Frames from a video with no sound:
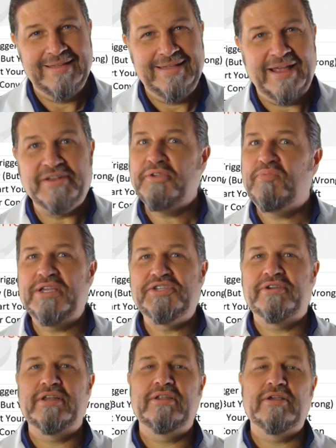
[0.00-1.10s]
Another place you
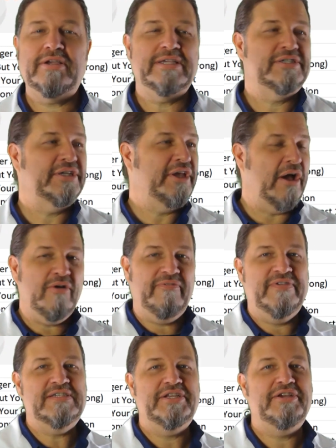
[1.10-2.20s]
can look is to go
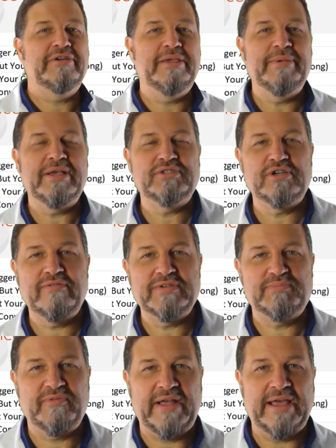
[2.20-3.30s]
visit your email service
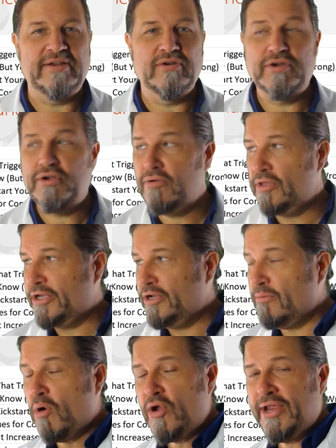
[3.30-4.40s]
provider or go look at your
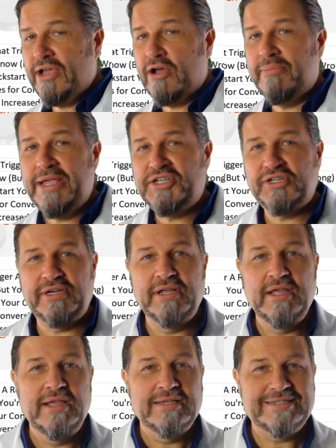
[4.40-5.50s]
marketing automation
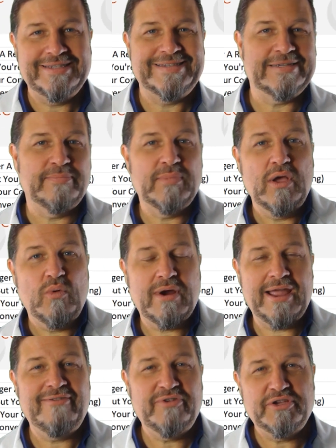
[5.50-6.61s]
system
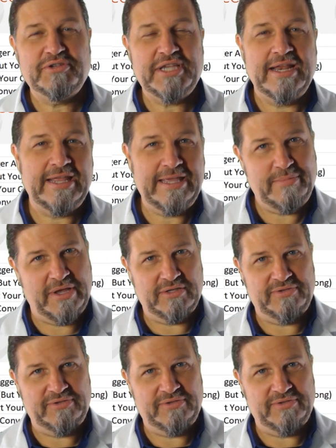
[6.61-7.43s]
wherever you send emails